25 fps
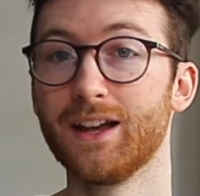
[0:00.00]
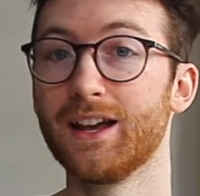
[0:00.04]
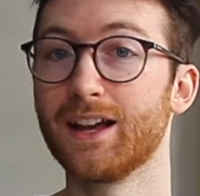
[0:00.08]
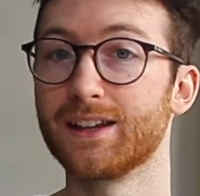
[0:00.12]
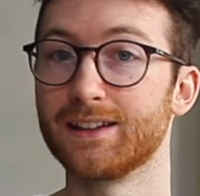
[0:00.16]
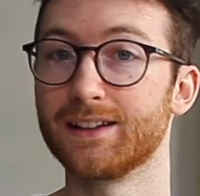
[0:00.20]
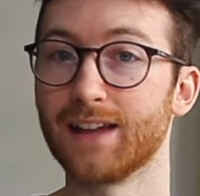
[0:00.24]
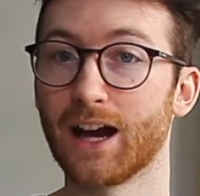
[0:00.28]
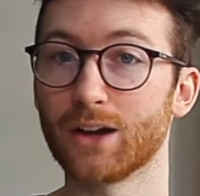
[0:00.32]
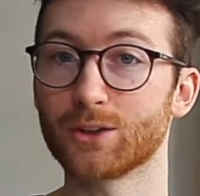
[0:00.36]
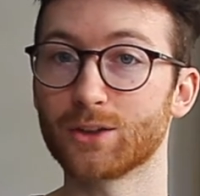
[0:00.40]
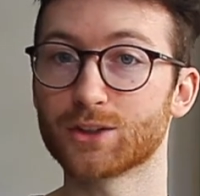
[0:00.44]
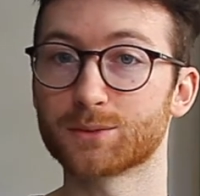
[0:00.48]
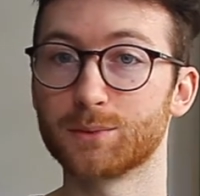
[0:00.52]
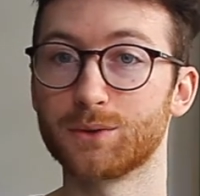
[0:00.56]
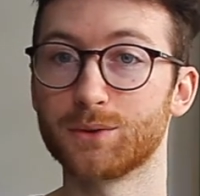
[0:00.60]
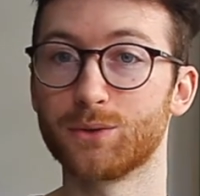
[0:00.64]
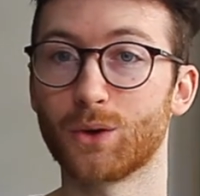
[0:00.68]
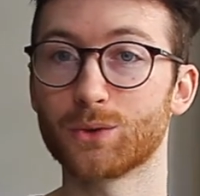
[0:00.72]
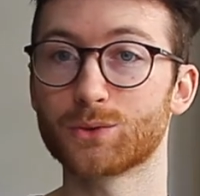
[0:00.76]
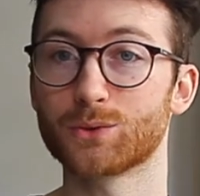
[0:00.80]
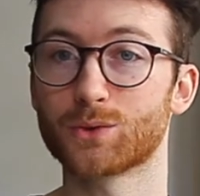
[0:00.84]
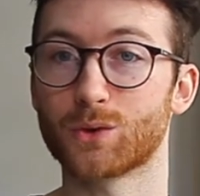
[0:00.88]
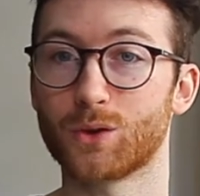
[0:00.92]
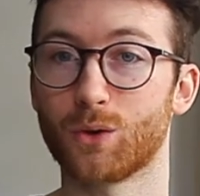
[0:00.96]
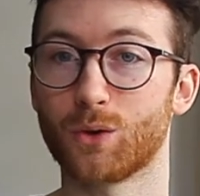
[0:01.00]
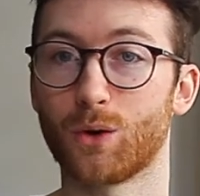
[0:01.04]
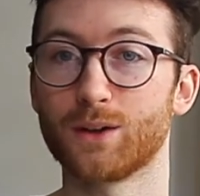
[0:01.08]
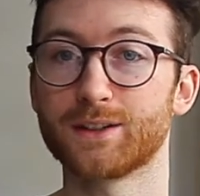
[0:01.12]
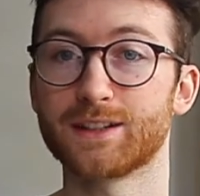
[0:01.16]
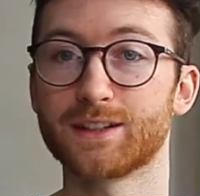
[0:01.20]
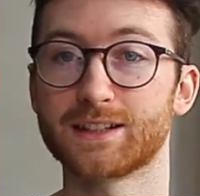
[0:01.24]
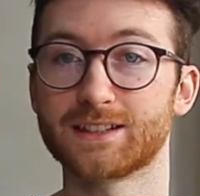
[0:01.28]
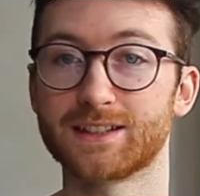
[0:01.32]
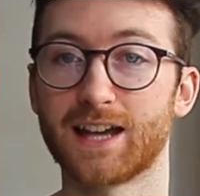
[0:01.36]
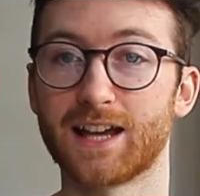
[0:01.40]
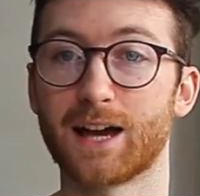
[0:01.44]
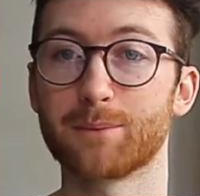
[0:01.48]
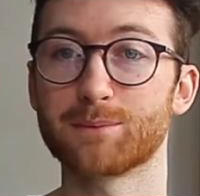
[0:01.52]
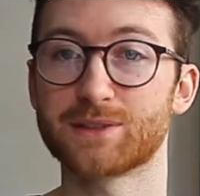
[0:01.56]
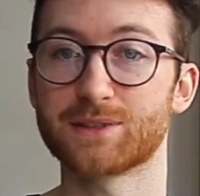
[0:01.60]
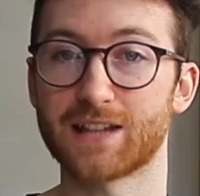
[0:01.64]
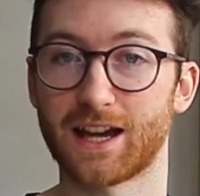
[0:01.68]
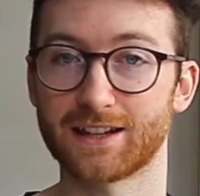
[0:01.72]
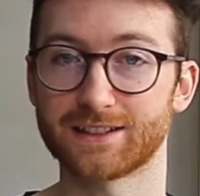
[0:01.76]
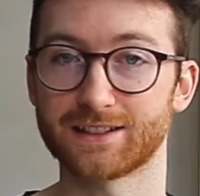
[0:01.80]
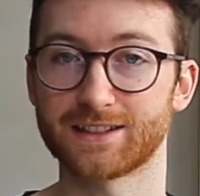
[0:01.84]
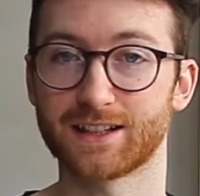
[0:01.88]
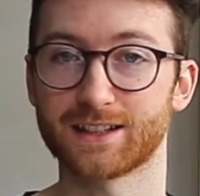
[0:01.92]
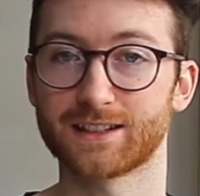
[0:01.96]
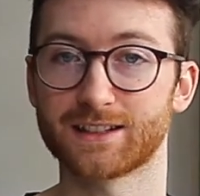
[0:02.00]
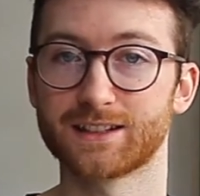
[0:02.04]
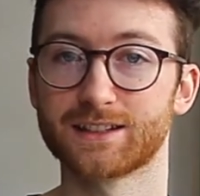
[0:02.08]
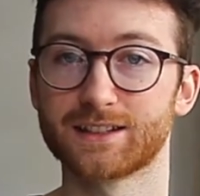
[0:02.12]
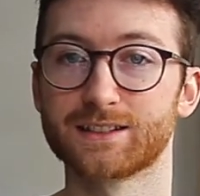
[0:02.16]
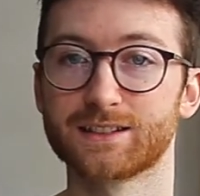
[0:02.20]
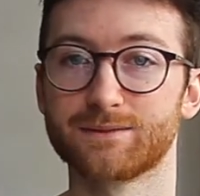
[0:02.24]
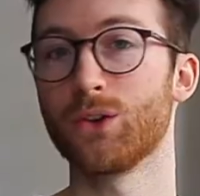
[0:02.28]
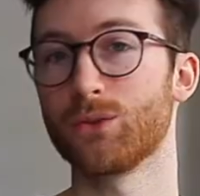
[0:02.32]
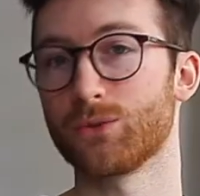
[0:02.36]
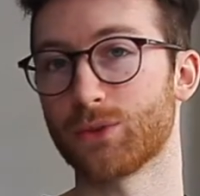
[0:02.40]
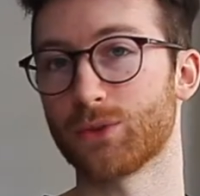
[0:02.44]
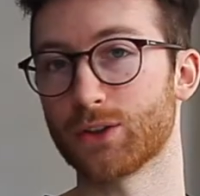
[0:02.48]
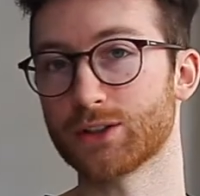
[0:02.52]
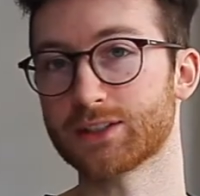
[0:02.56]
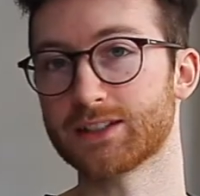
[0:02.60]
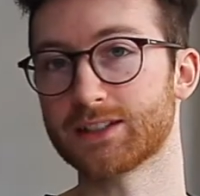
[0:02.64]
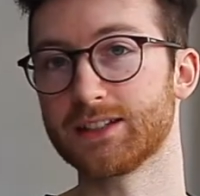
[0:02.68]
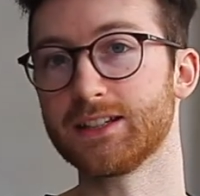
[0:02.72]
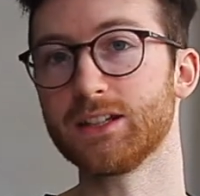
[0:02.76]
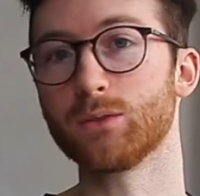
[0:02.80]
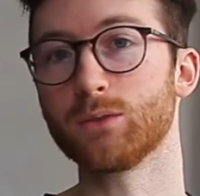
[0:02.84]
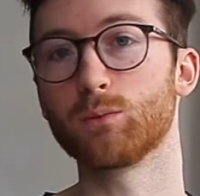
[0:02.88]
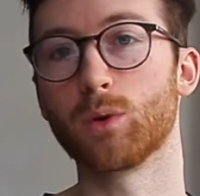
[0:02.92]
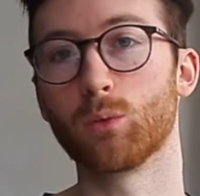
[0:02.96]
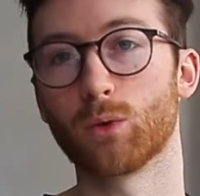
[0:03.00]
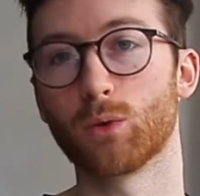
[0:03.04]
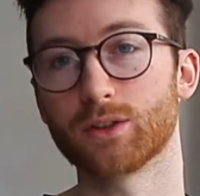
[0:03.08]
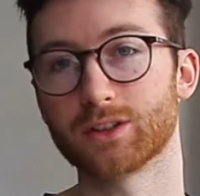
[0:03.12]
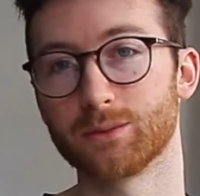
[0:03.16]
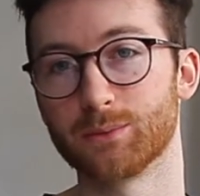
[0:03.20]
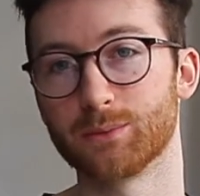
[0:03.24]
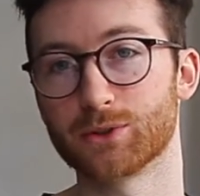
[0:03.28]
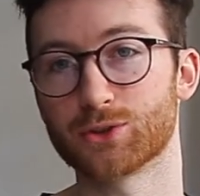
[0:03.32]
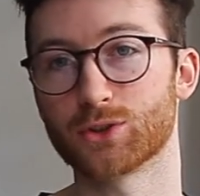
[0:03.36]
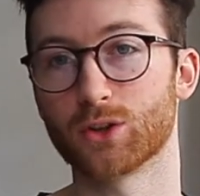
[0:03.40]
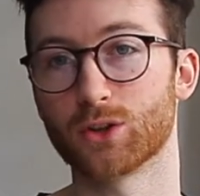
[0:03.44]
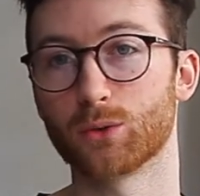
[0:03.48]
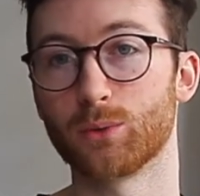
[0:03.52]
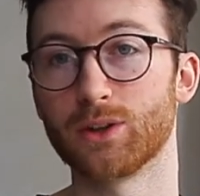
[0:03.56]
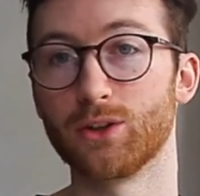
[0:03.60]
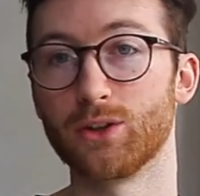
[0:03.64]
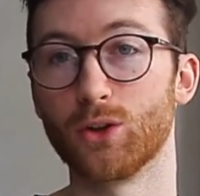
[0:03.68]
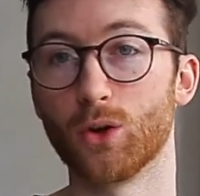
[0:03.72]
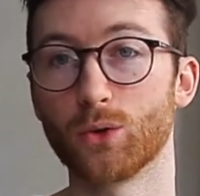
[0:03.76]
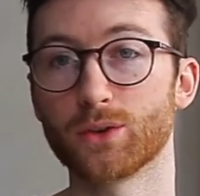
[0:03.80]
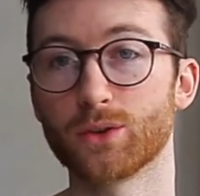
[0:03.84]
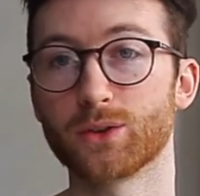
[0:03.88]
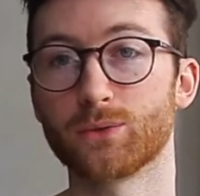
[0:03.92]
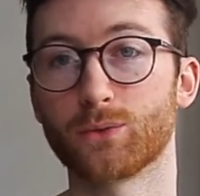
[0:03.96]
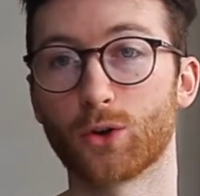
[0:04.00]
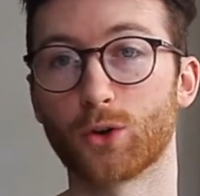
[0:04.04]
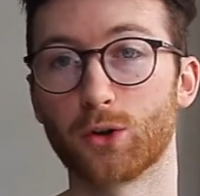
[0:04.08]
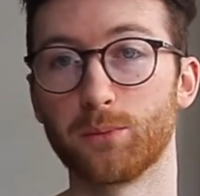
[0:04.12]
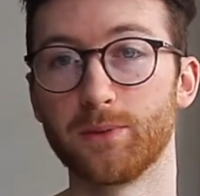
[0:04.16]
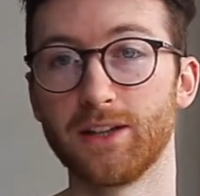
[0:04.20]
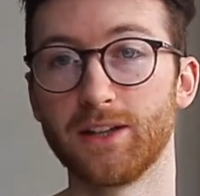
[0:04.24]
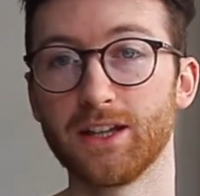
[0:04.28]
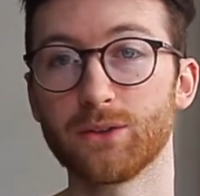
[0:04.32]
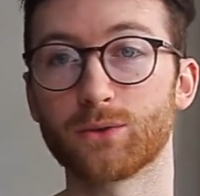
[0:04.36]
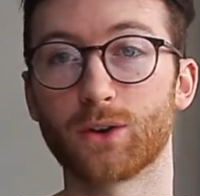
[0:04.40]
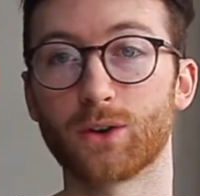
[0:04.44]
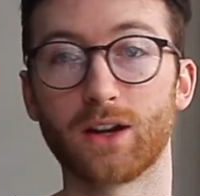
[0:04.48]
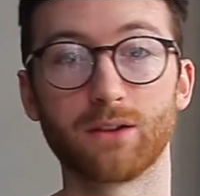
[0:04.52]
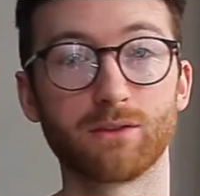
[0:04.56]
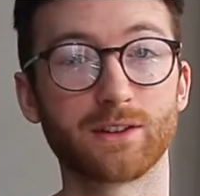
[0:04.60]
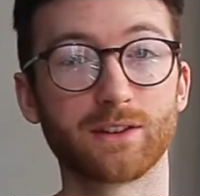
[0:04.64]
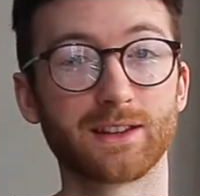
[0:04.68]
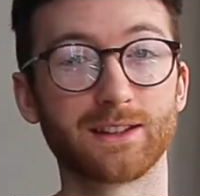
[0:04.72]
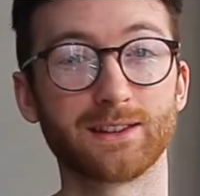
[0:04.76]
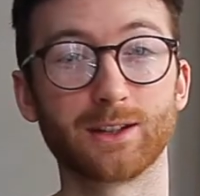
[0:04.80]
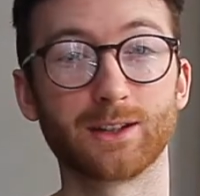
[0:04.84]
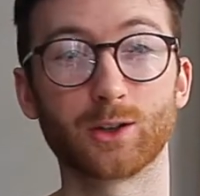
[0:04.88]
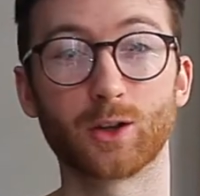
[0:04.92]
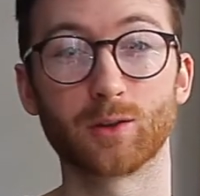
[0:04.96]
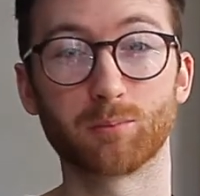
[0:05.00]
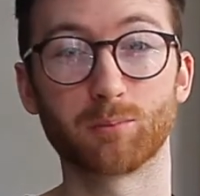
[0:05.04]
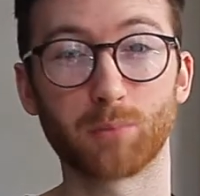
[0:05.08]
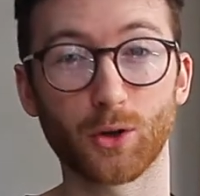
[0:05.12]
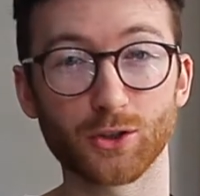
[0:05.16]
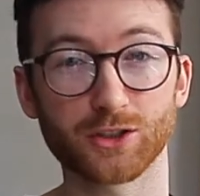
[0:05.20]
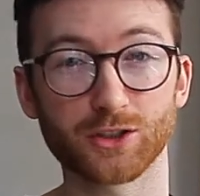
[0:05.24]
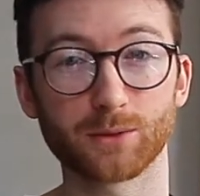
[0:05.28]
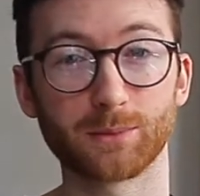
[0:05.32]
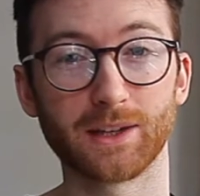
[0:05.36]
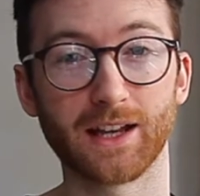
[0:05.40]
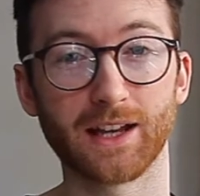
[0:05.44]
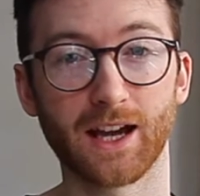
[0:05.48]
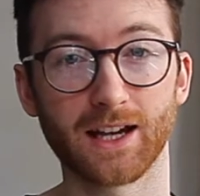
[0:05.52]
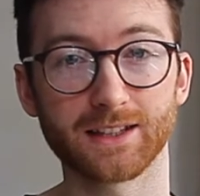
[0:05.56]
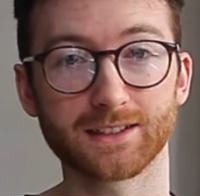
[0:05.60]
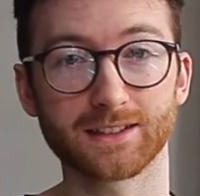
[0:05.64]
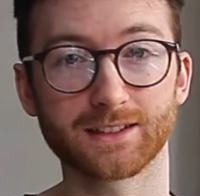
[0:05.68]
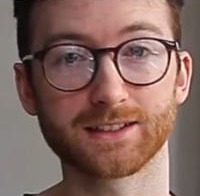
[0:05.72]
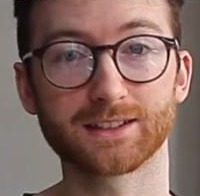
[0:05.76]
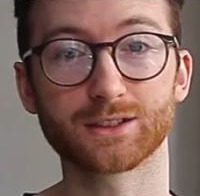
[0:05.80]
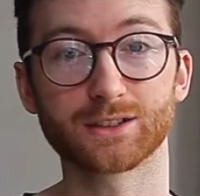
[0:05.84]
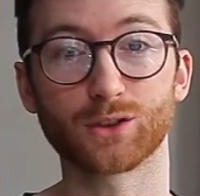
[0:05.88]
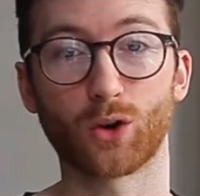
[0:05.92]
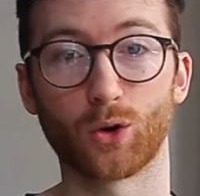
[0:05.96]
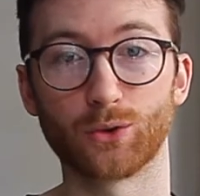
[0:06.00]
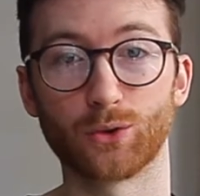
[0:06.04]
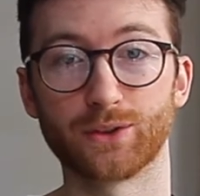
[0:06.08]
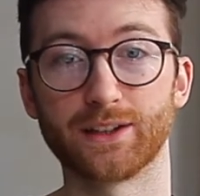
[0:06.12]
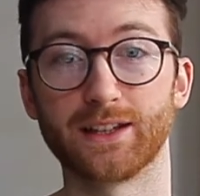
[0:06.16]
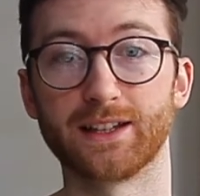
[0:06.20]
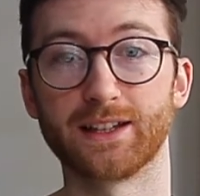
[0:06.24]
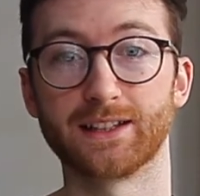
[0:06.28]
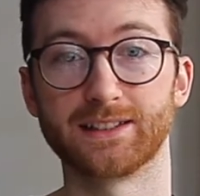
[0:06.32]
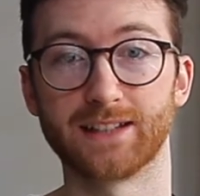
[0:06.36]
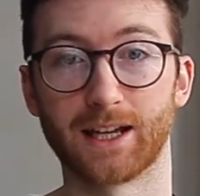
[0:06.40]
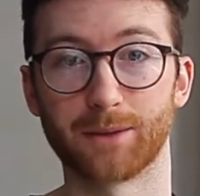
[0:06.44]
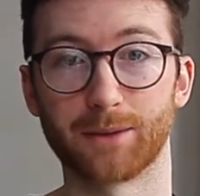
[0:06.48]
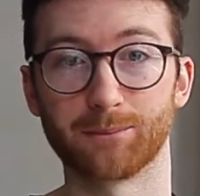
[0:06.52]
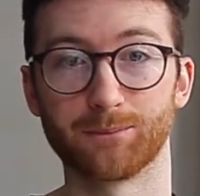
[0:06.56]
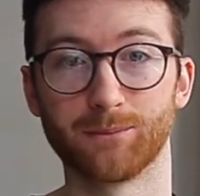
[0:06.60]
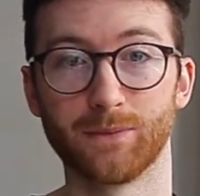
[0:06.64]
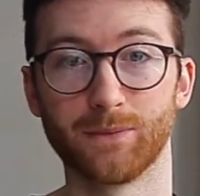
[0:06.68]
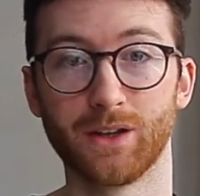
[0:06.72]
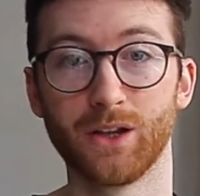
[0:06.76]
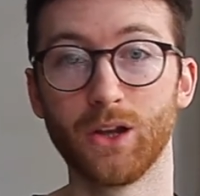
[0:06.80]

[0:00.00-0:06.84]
Now let's move on to quant exam tactics. Firstly, we want to make sure we know the formulae for everything they could possibly ask us on the exam.